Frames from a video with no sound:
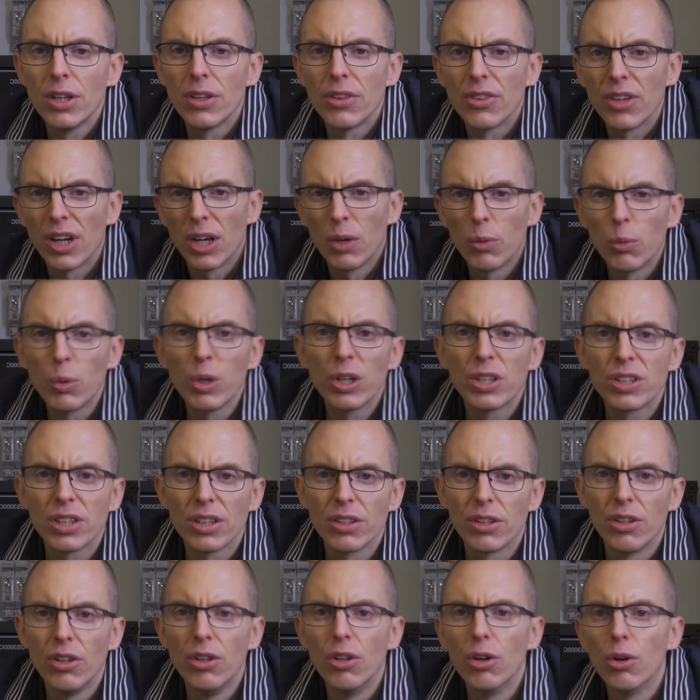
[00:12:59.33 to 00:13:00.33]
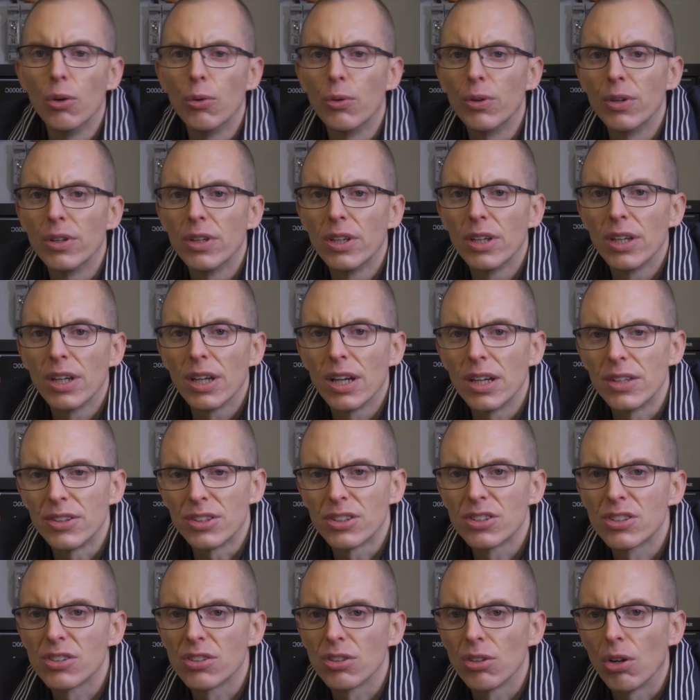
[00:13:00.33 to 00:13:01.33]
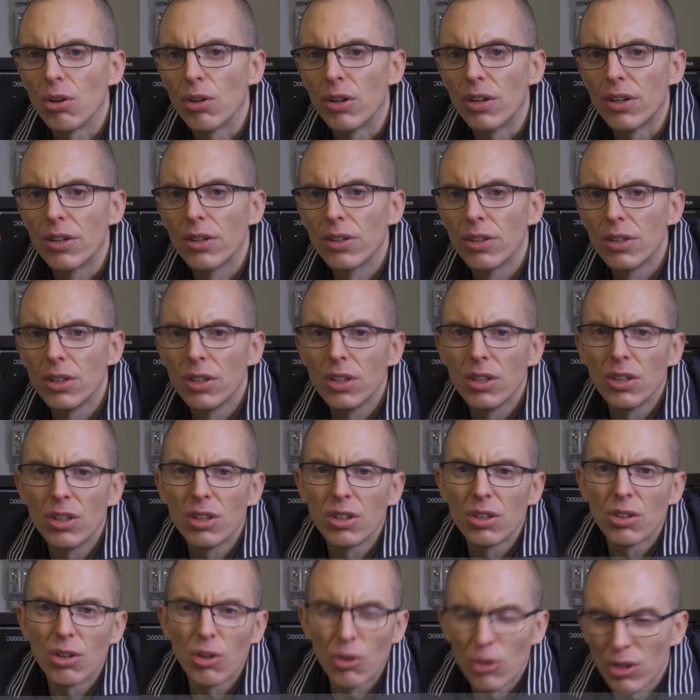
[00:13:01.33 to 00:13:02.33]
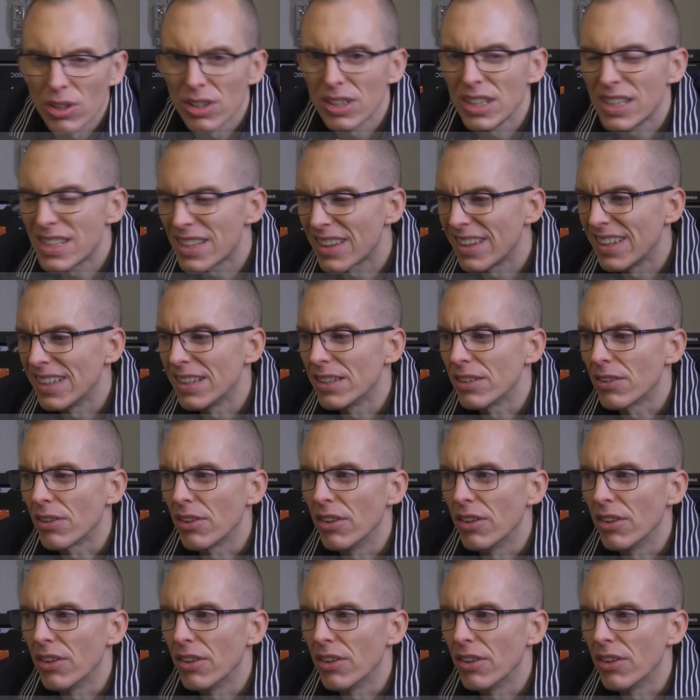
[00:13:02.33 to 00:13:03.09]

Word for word: that I wish I'd known at the start, or at least things